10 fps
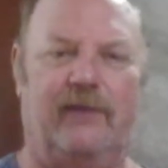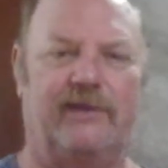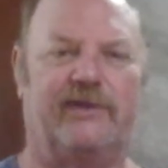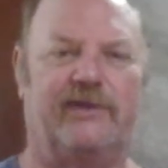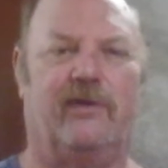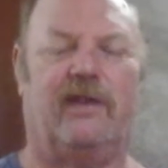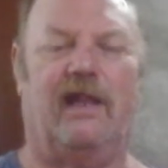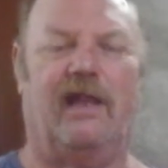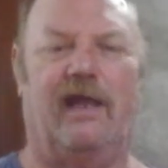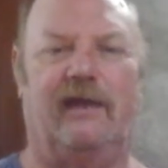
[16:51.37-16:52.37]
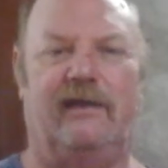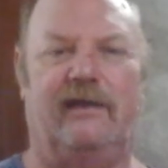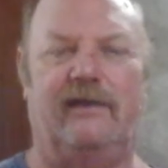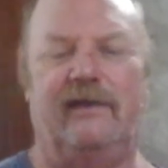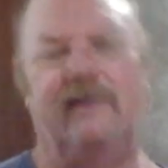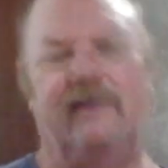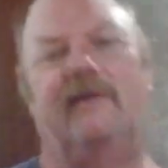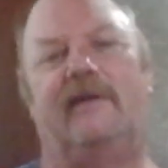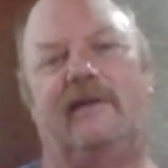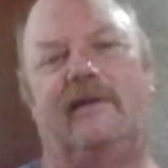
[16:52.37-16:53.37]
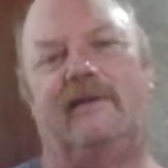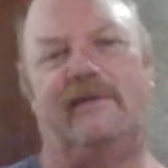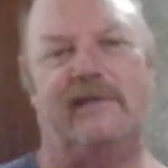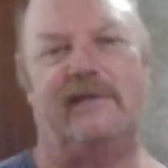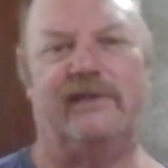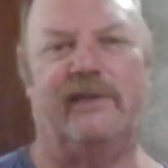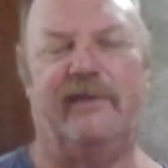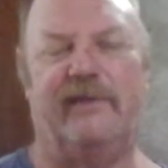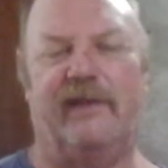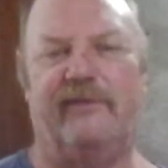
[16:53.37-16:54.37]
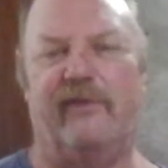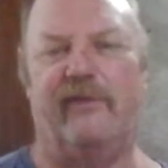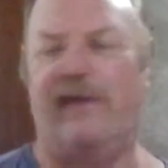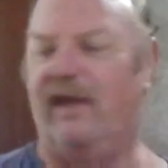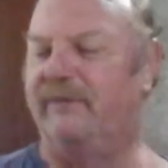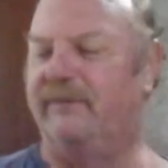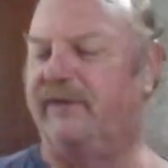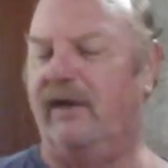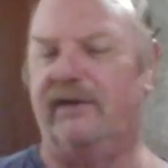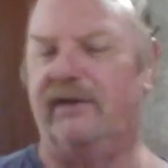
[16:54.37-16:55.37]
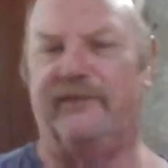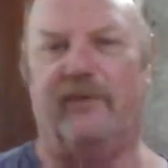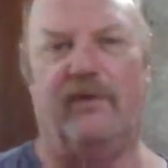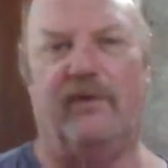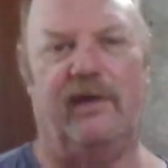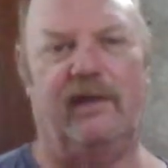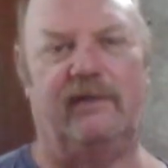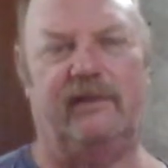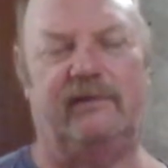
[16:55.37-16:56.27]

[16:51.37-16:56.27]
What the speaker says: so inclined, send something up to the man upstairs for, in